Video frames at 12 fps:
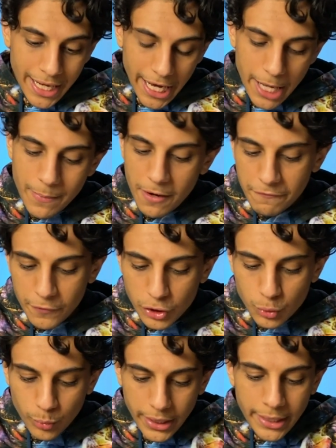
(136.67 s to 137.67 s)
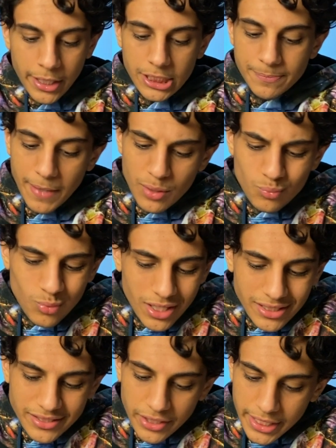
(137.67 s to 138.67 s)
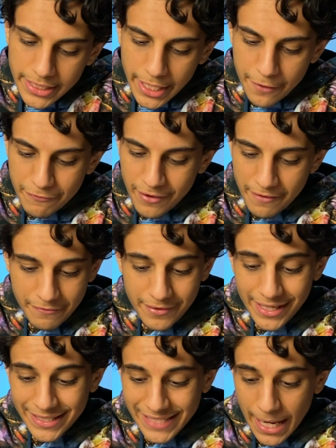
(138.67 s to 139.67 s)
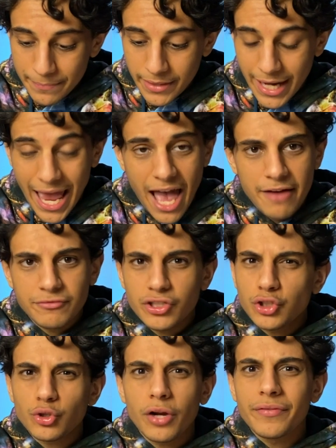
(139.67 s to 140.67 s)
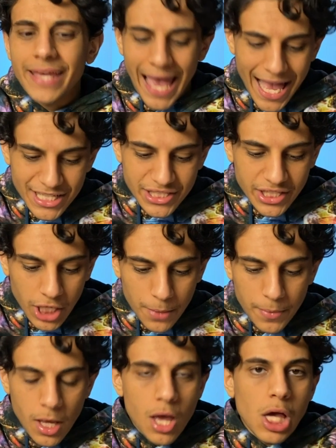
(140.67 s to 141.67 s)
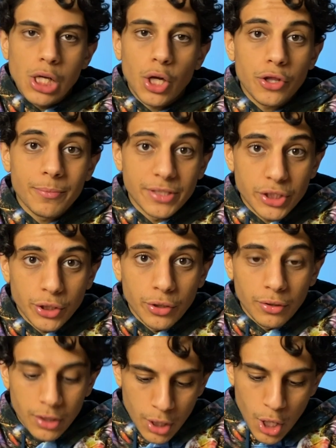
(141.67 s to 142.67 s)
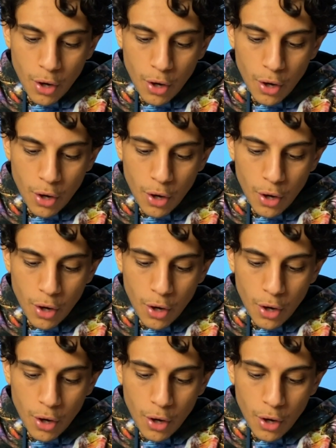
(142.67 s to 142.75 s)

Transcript: In my first week, I'll spend 1 study day for every exam that I have, just sort of catching up on all the material.